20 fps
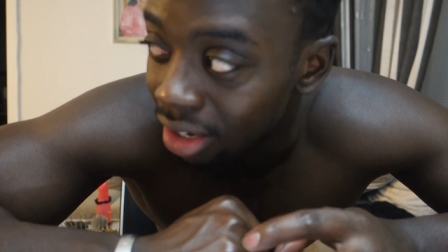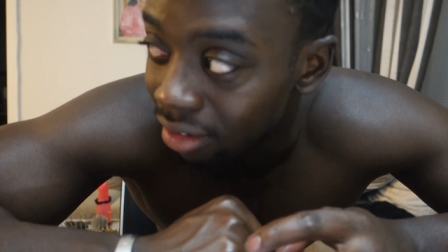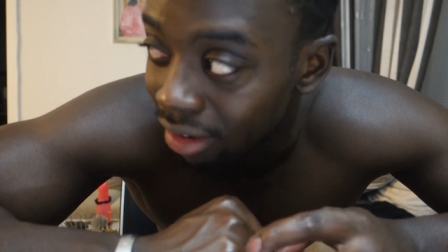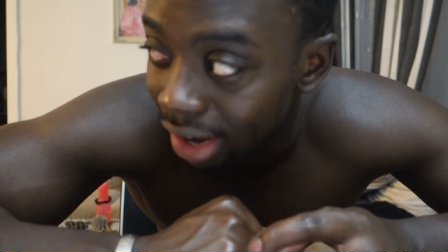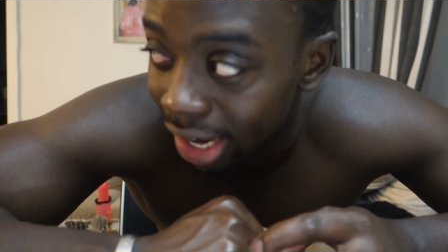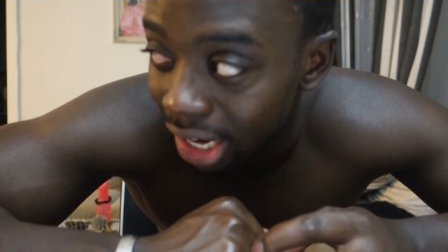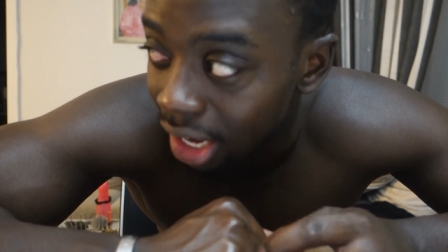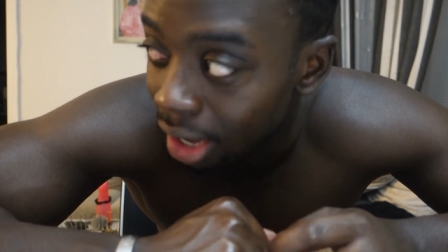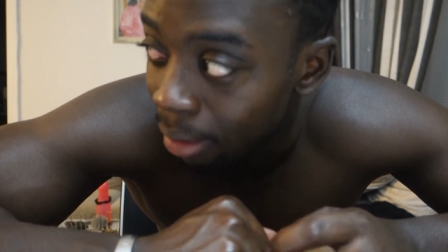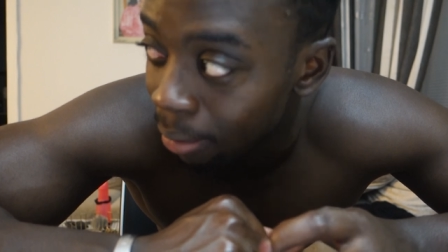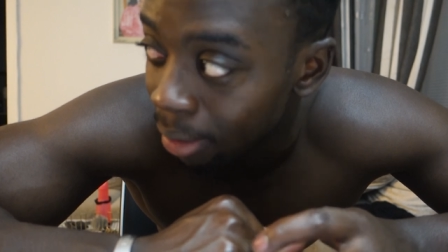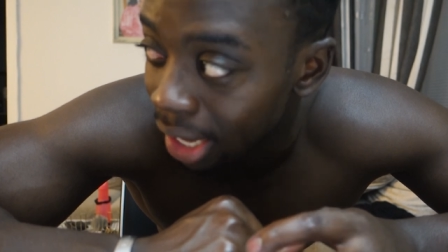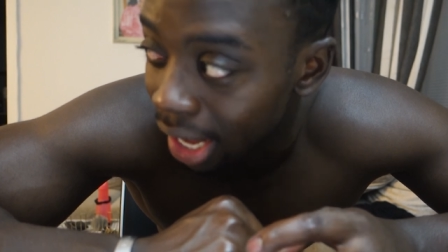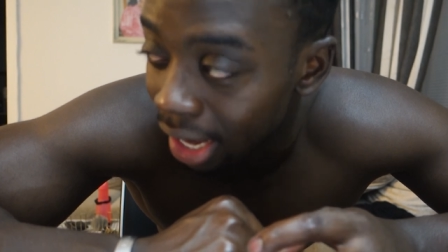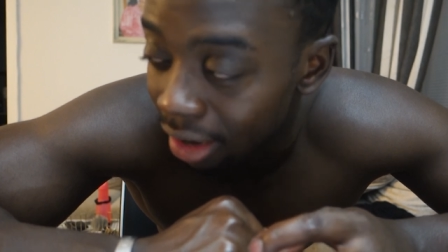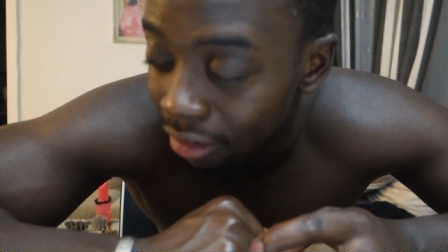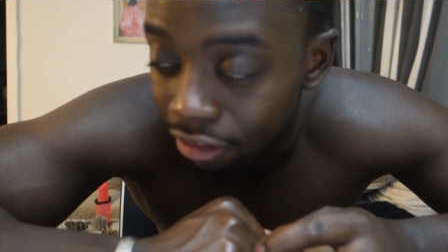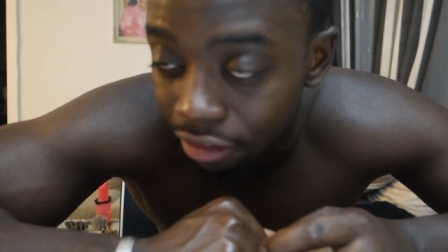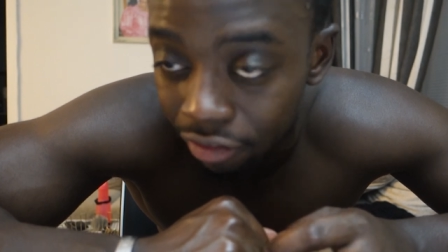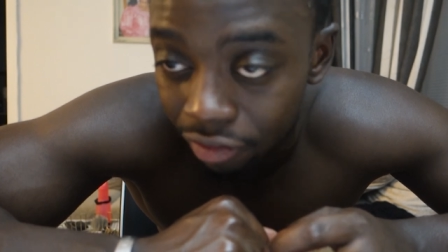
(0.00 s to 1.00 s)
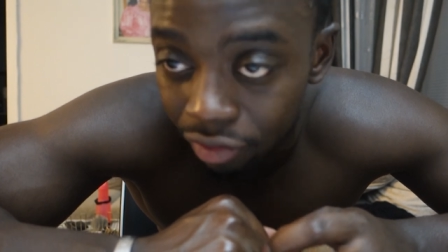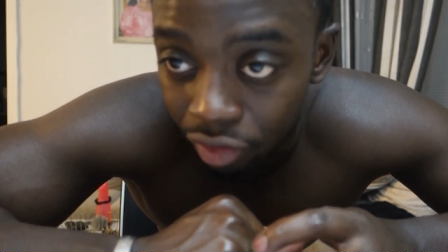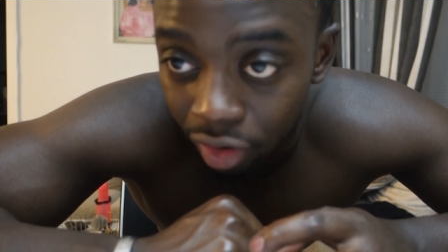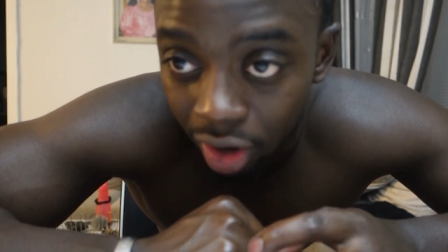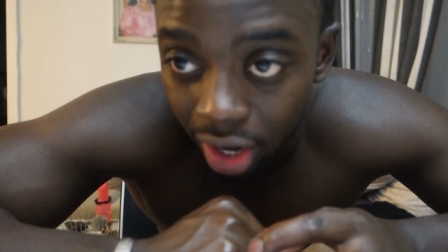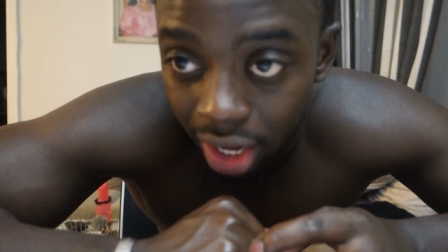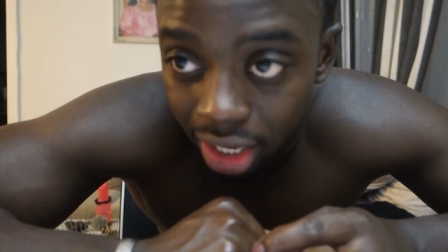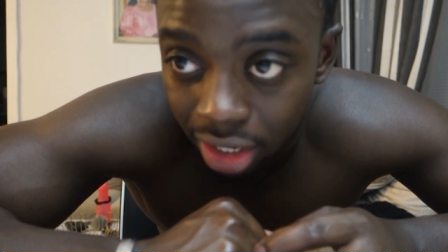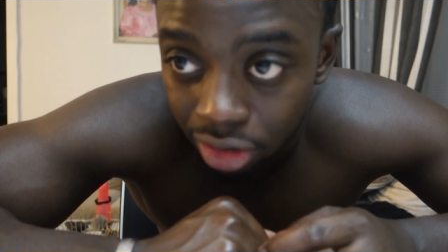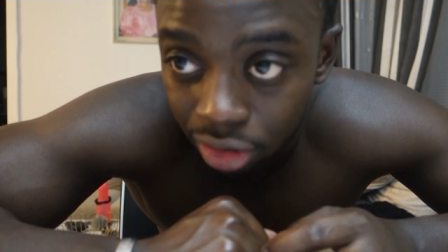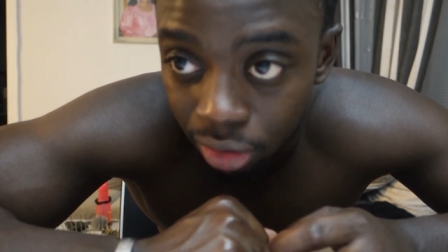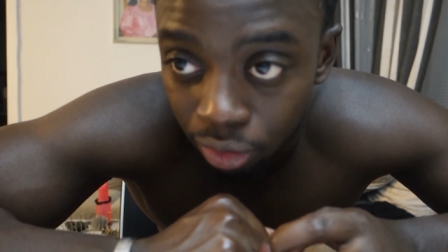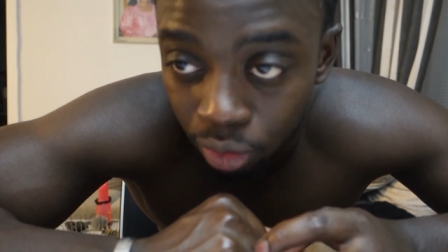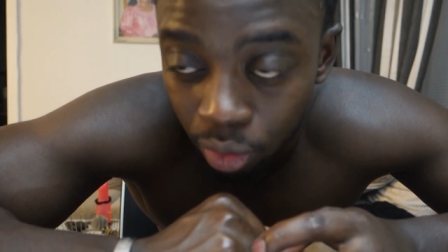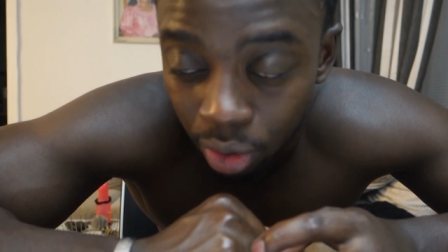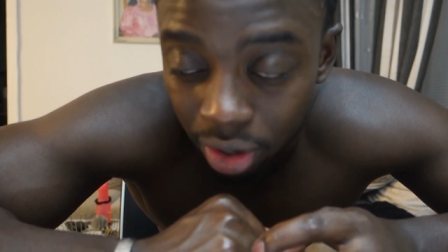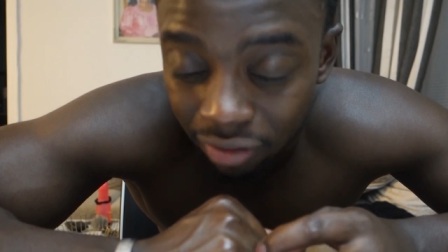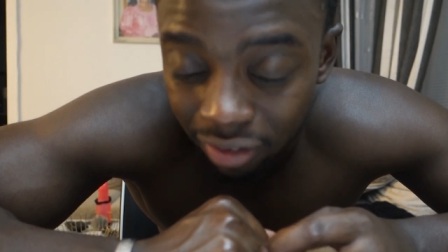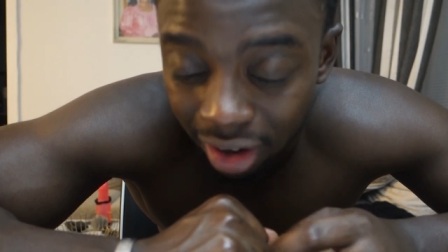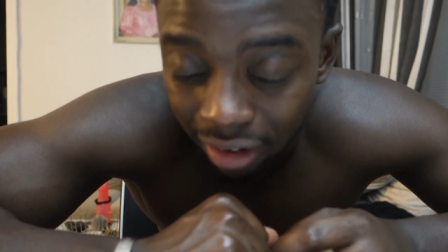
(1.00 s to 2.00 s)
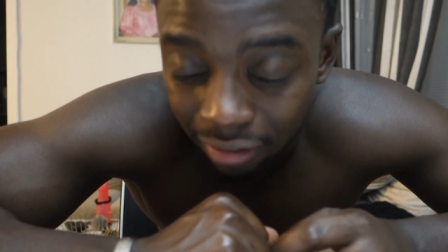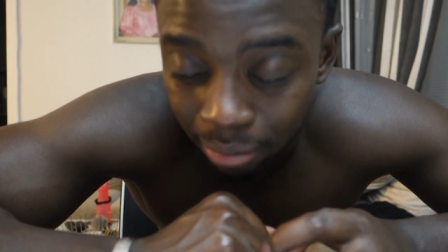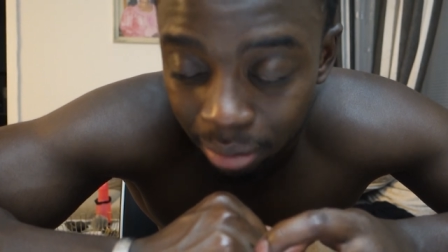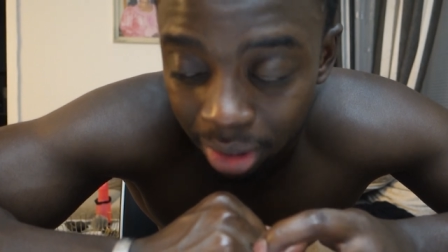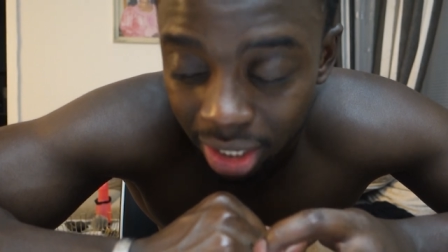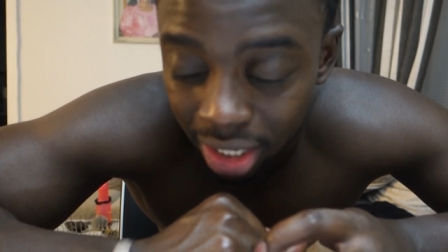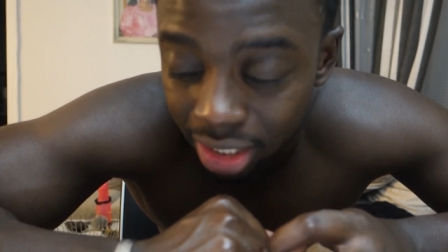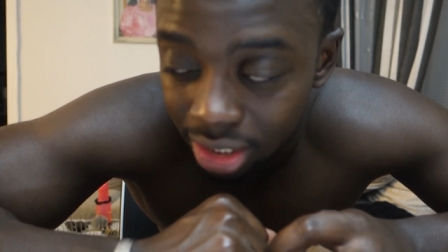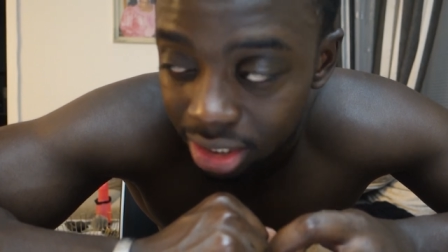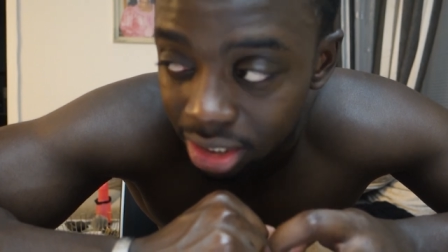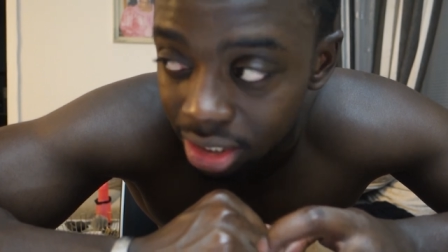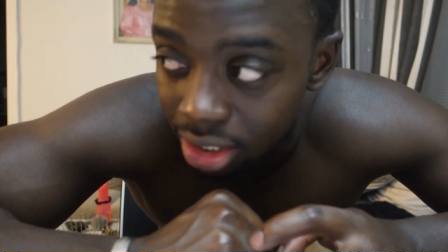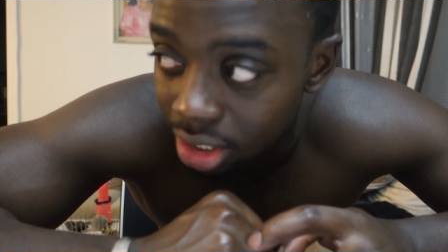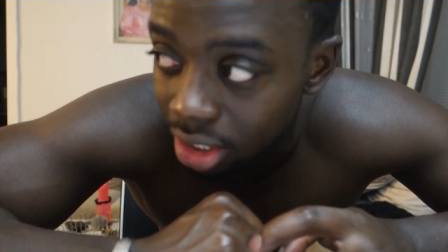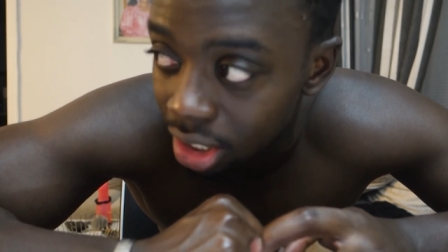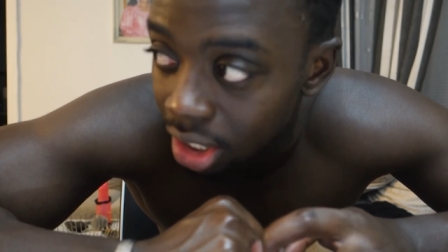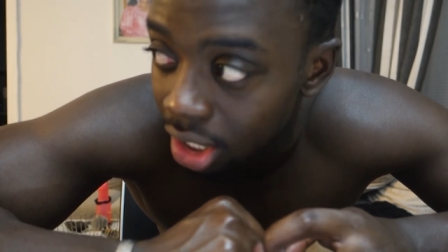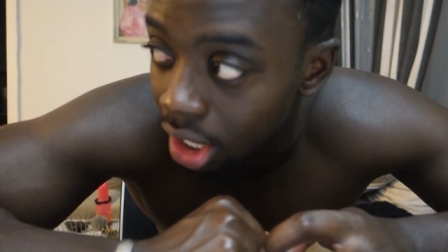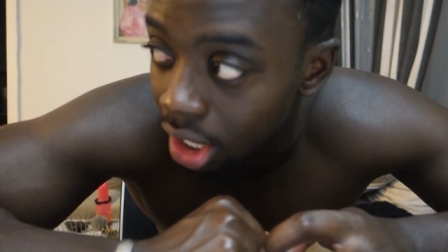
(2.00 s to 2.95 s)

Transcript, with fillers: Right now I'm at like 30 to 45 minutes.